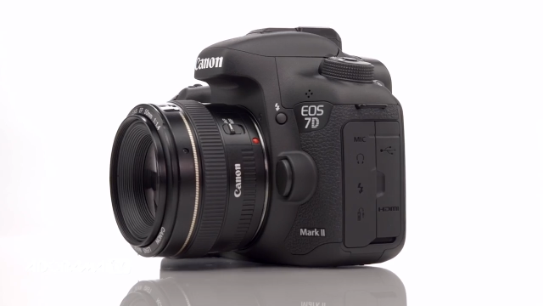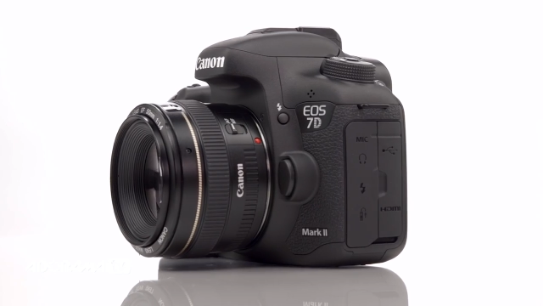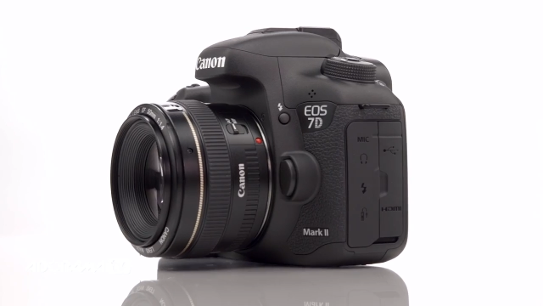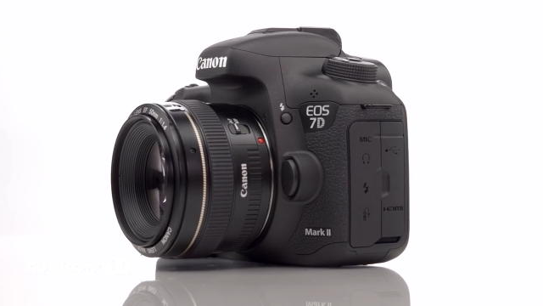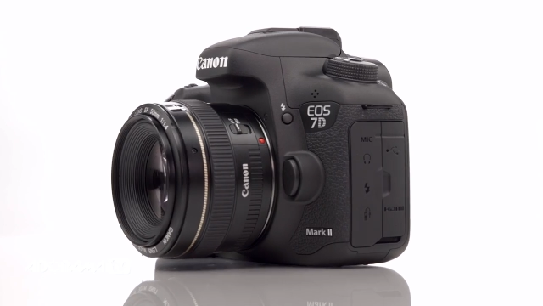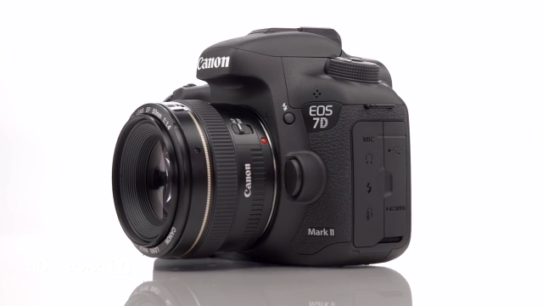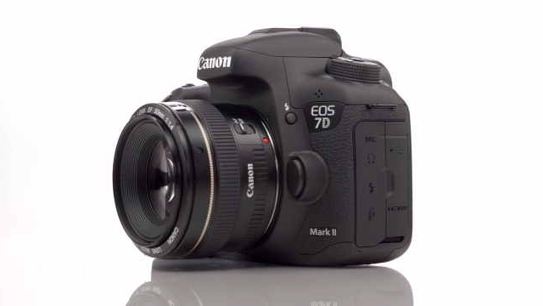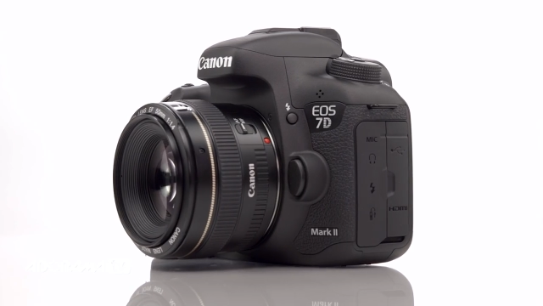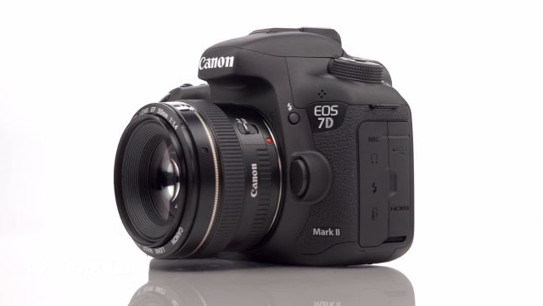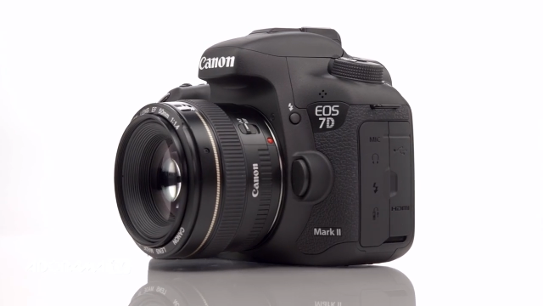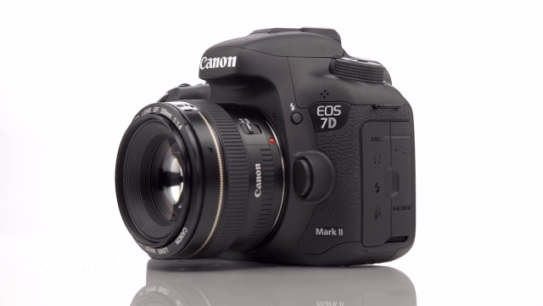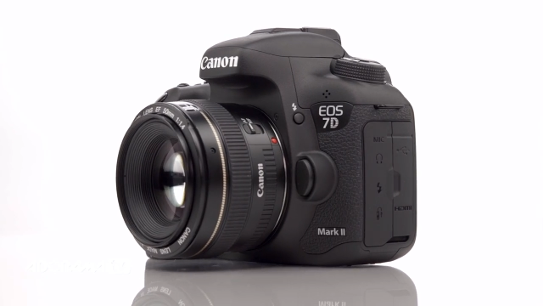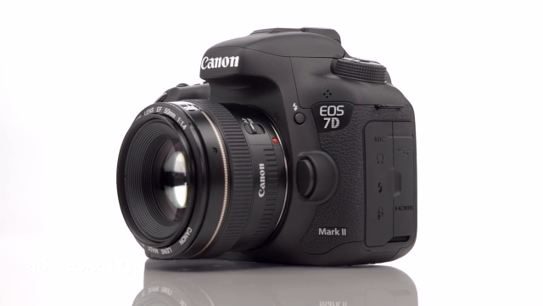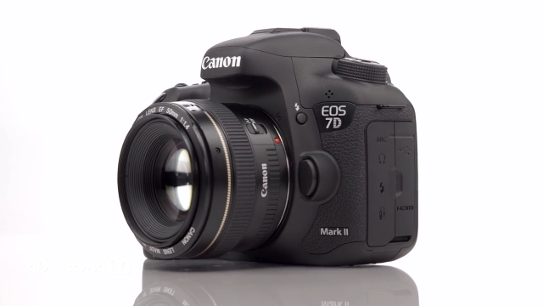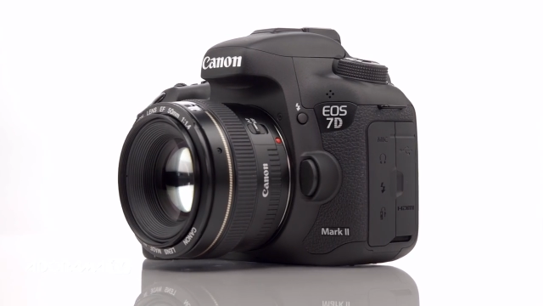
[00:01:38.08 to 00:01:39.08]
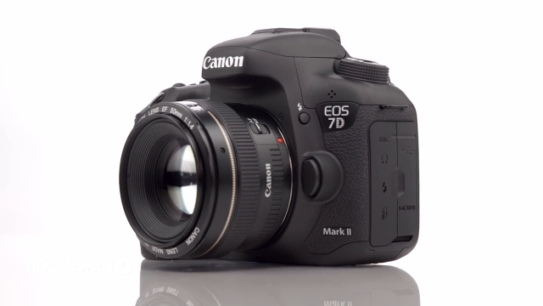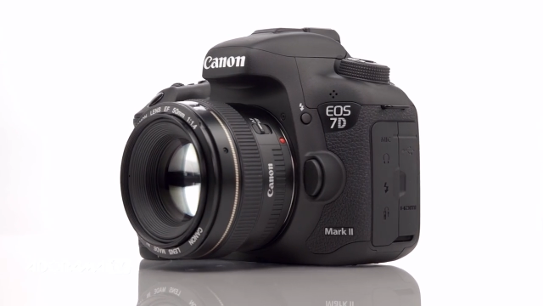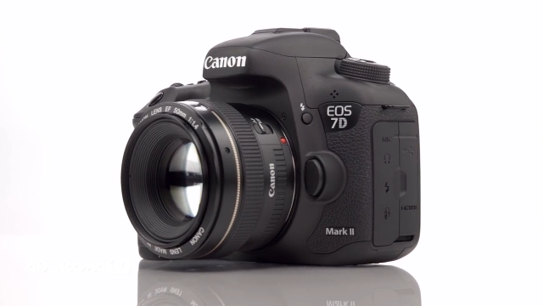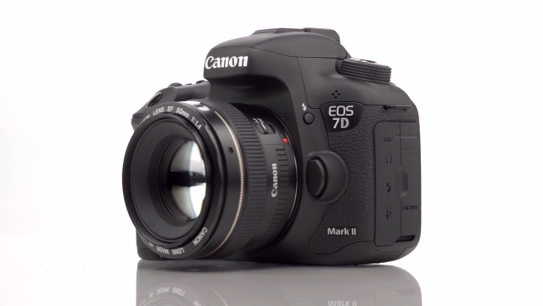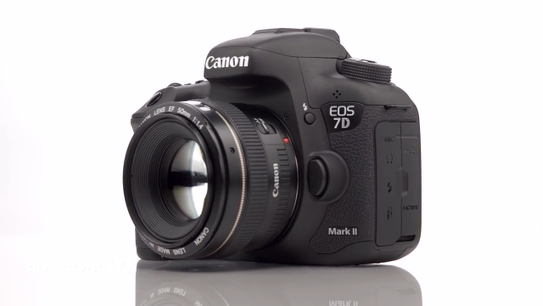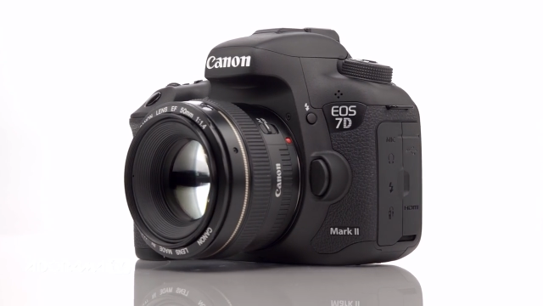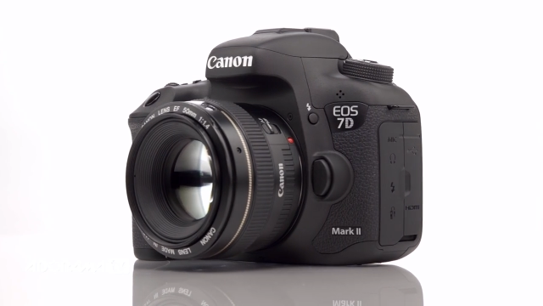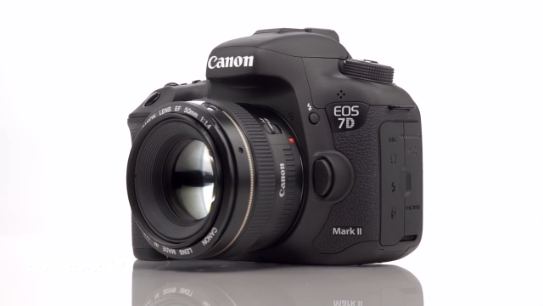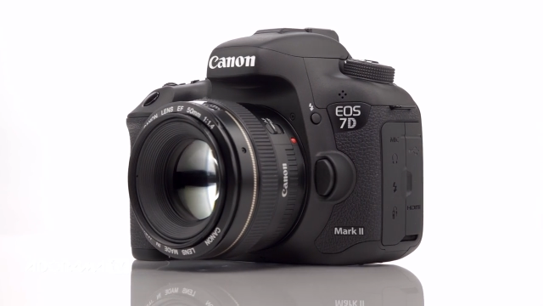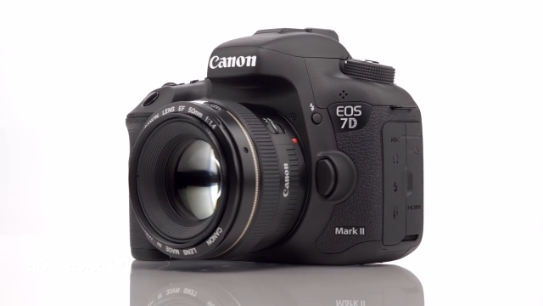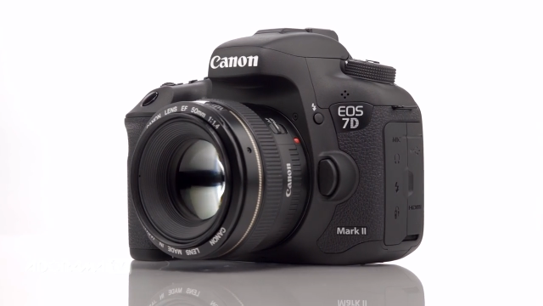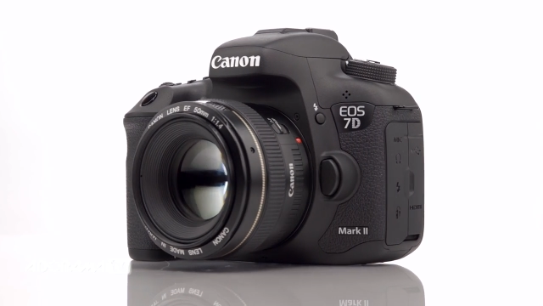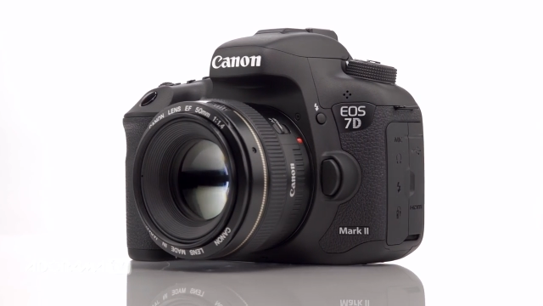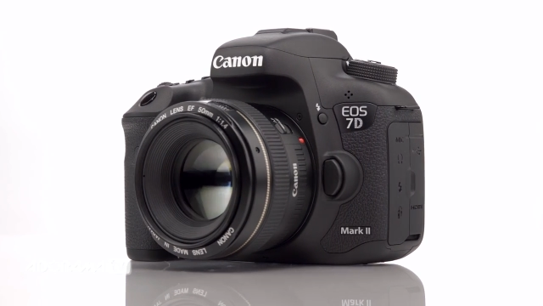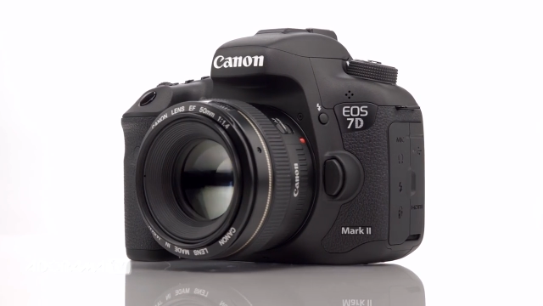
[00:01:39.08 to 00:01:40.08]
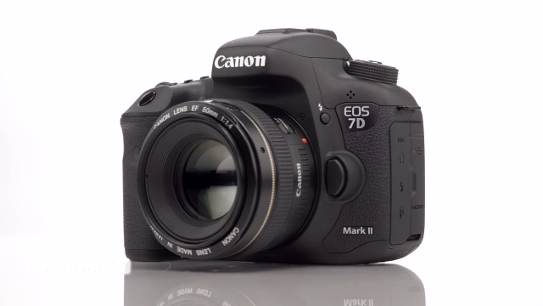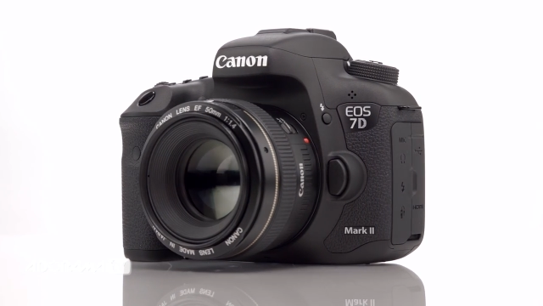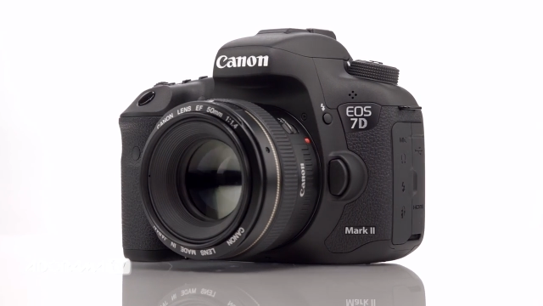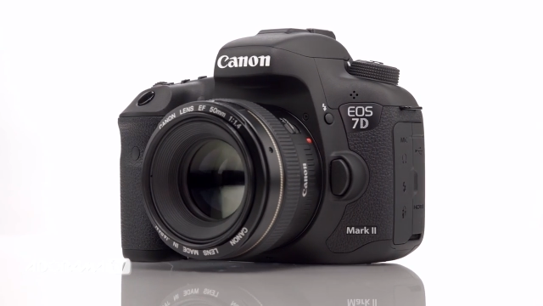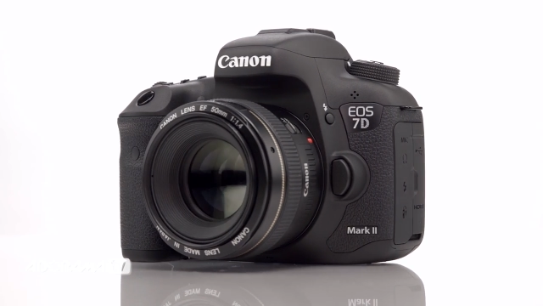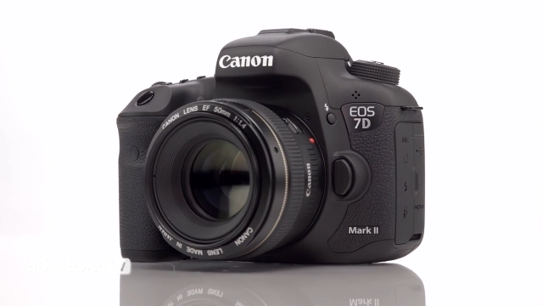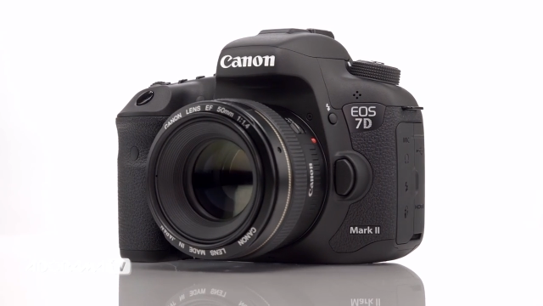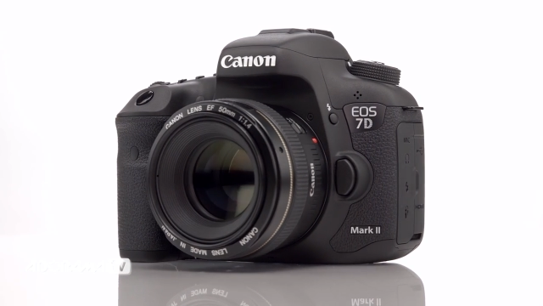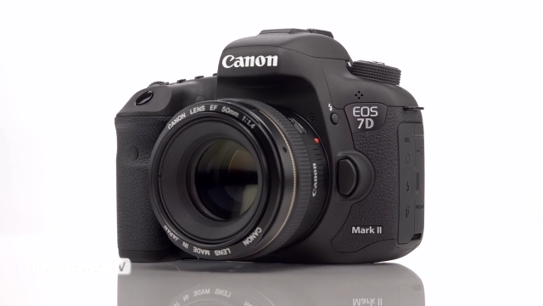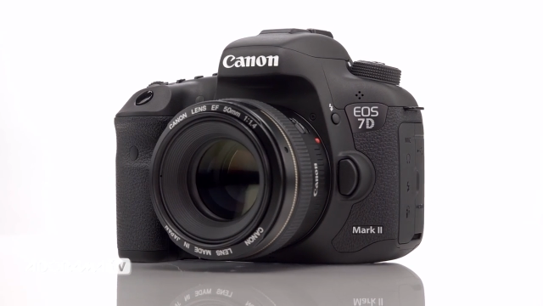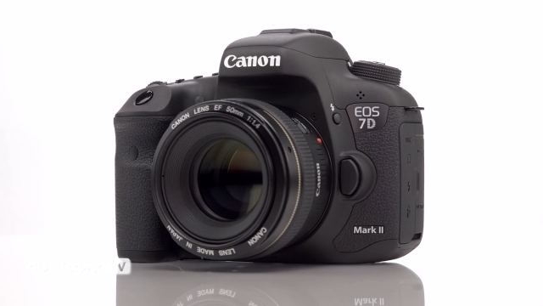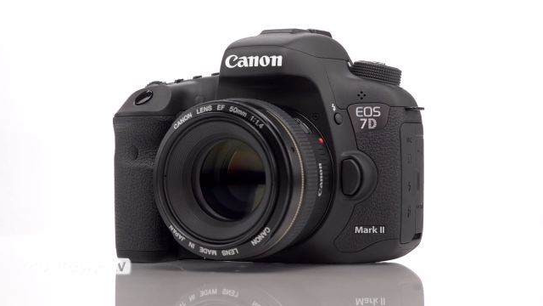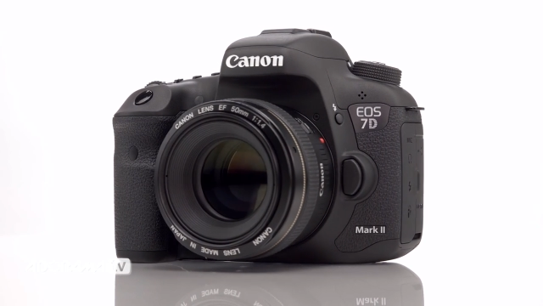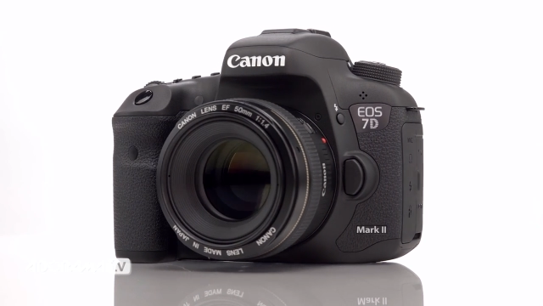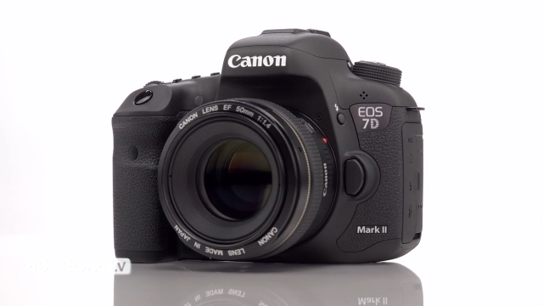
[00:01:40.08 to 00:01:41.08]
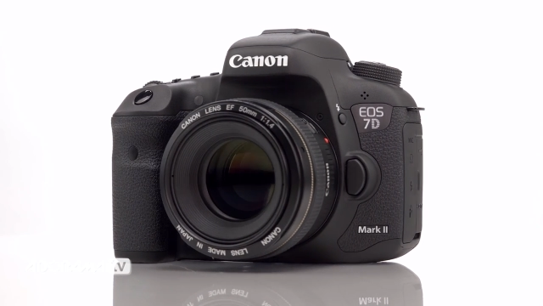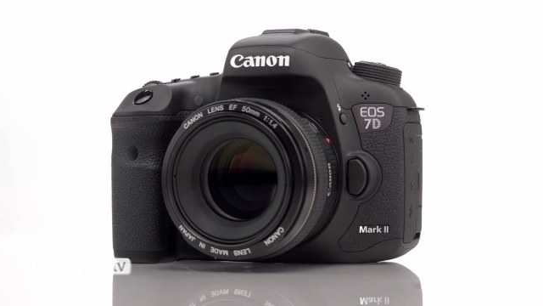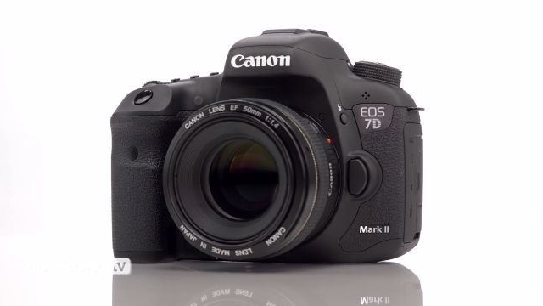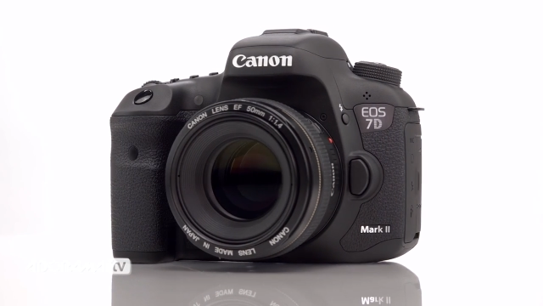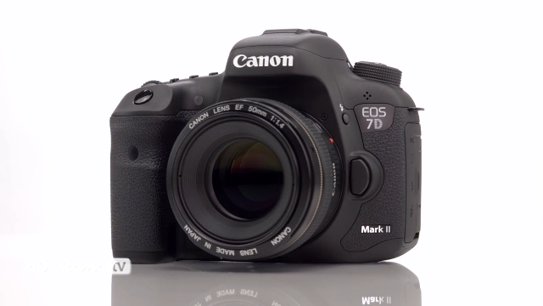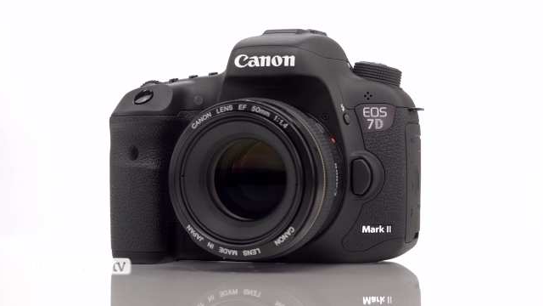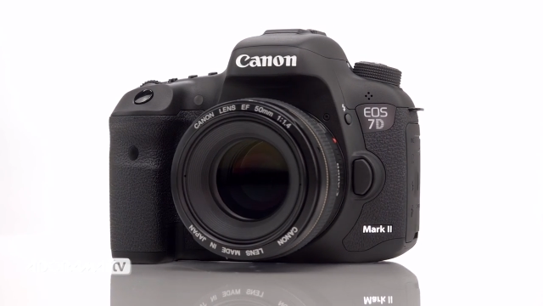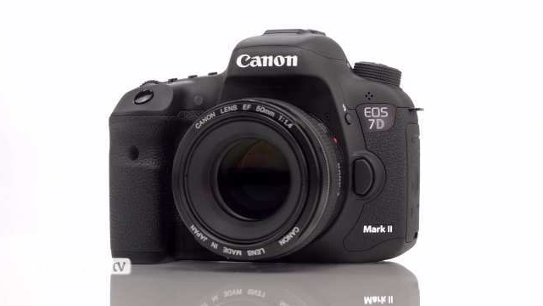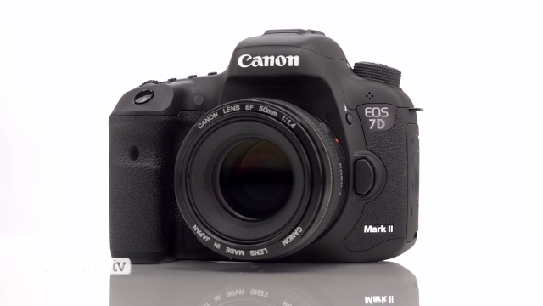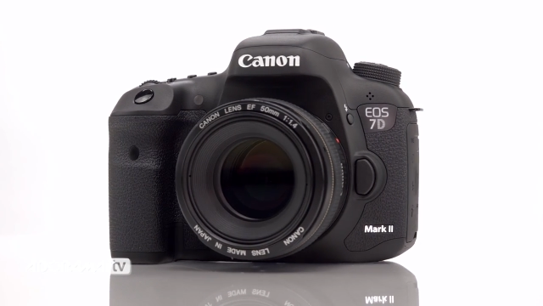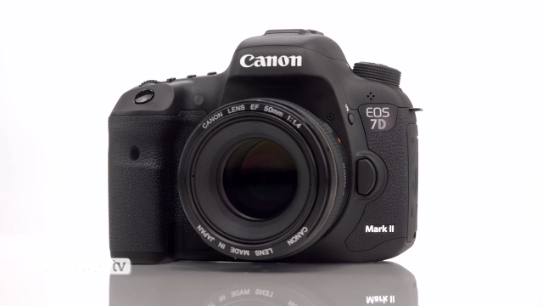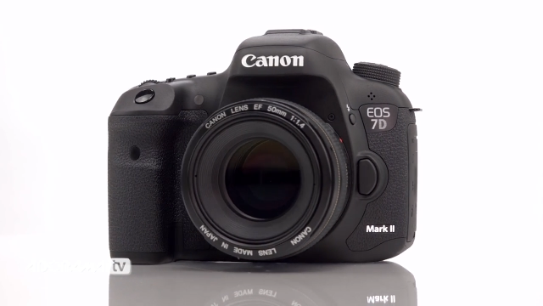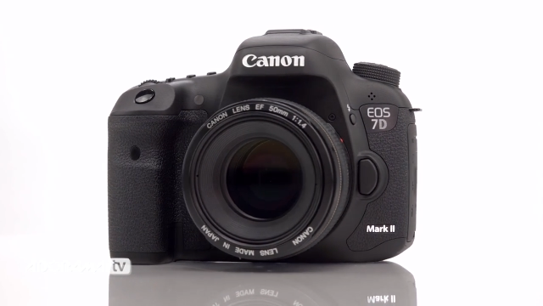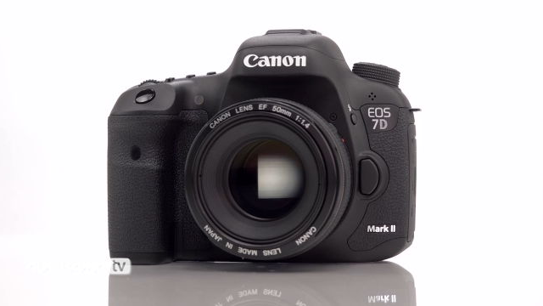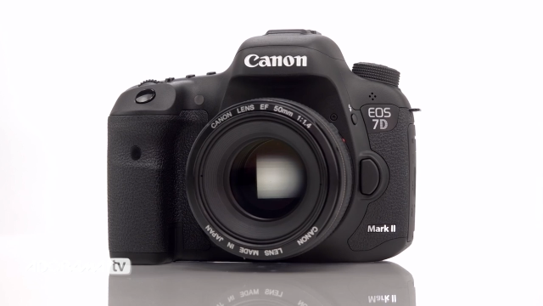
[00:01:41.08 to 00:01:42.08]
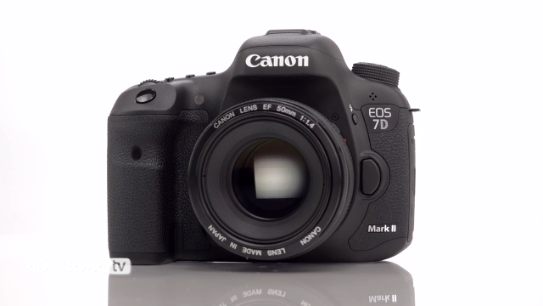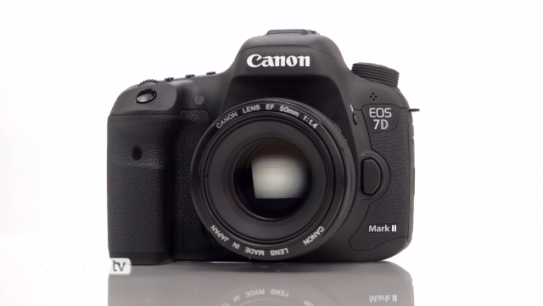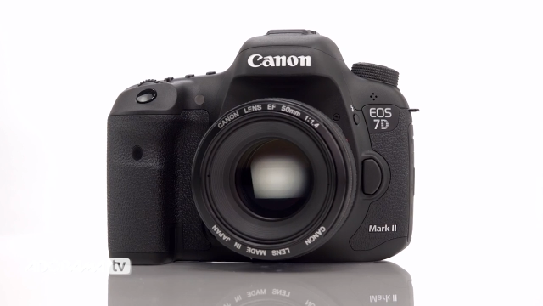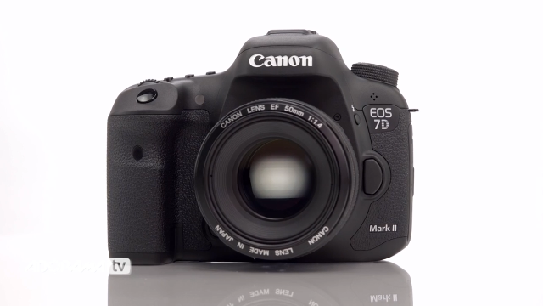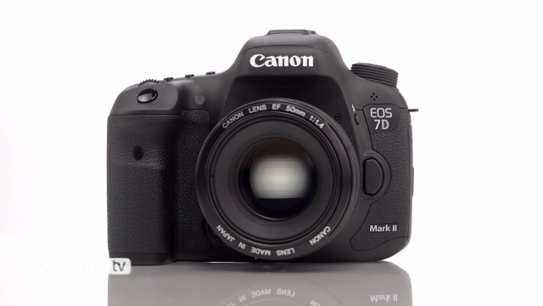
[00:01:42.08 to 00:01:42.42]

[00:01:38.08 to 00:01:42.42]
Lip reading: Nobody's mouth can be seen.